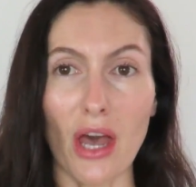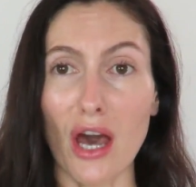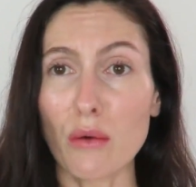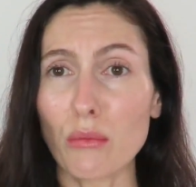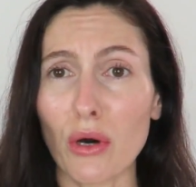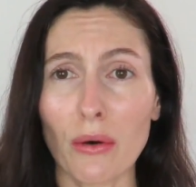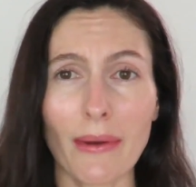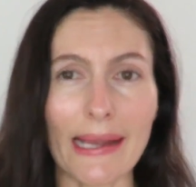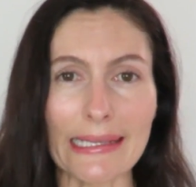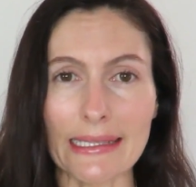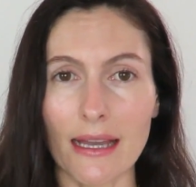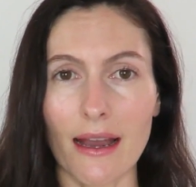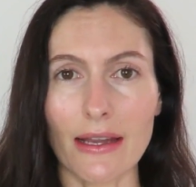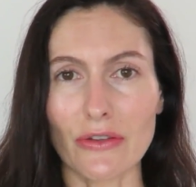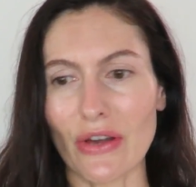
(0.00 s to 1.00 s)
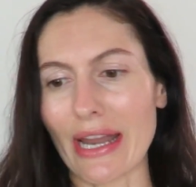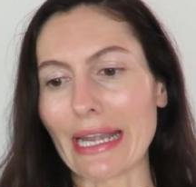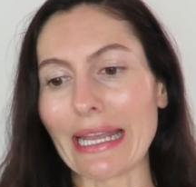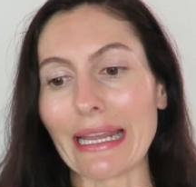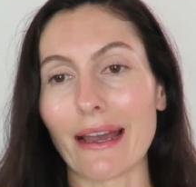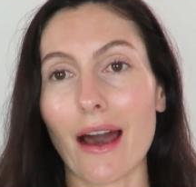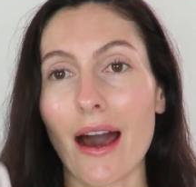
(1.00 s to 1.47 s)
I'm always
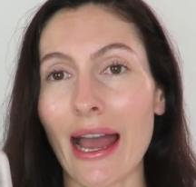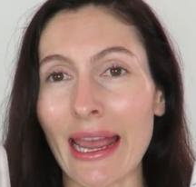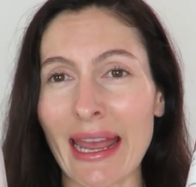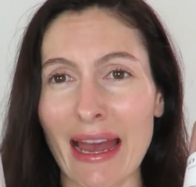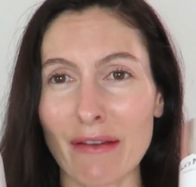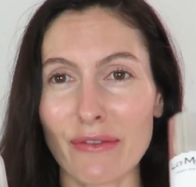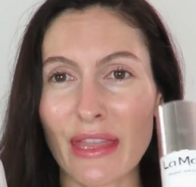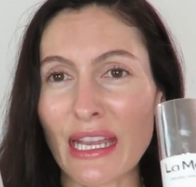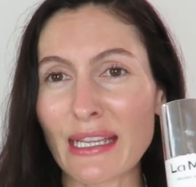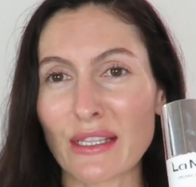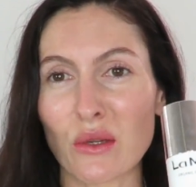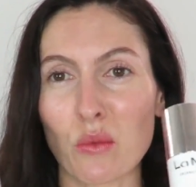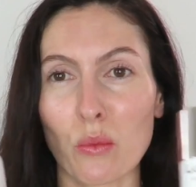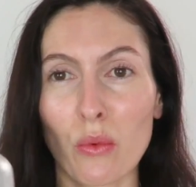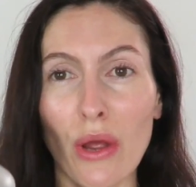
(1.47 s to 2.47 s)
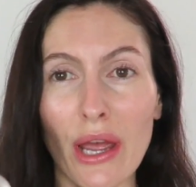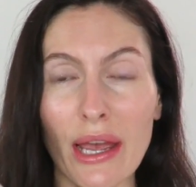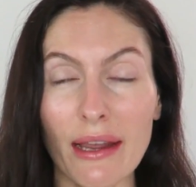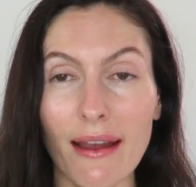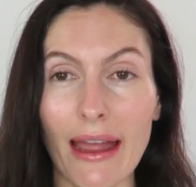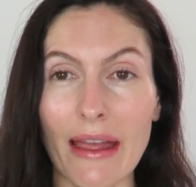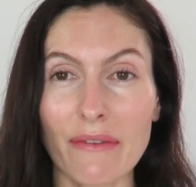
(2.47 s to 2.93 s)
hydrating. I have these at
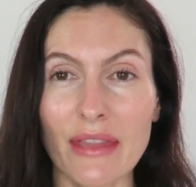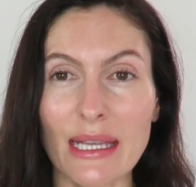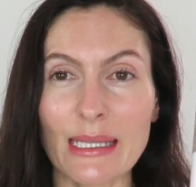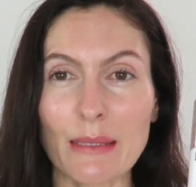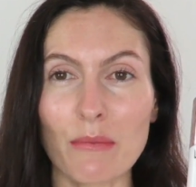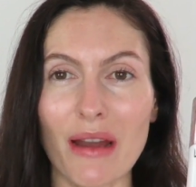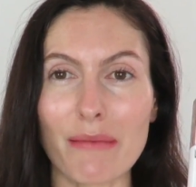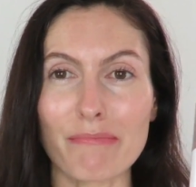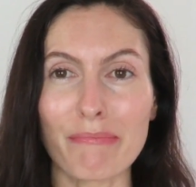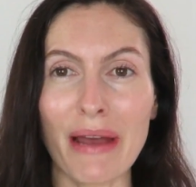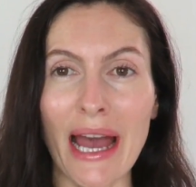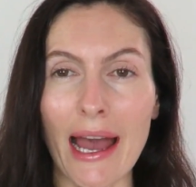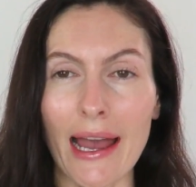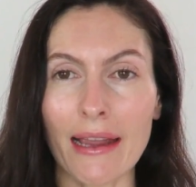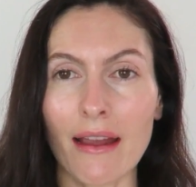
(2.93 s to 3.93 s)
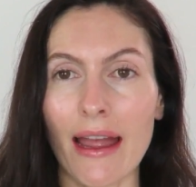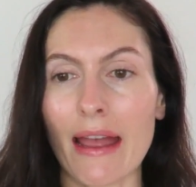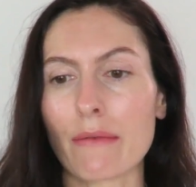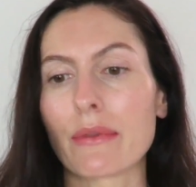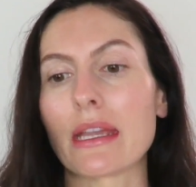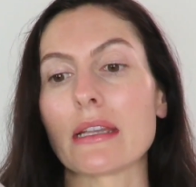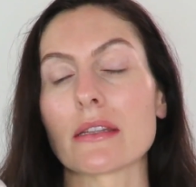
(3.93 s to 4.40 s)
work, I have these in my bag, I
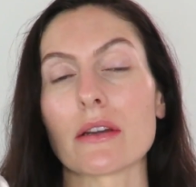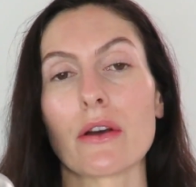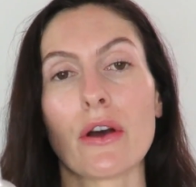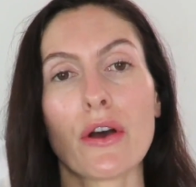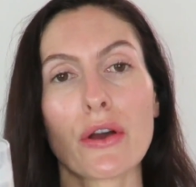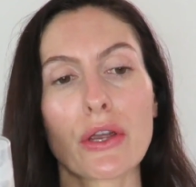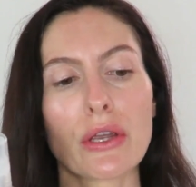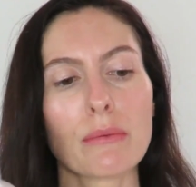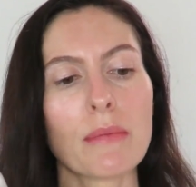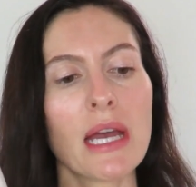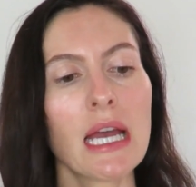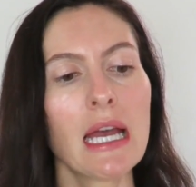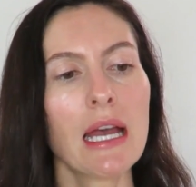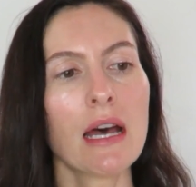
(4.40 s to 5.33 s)
have these at home.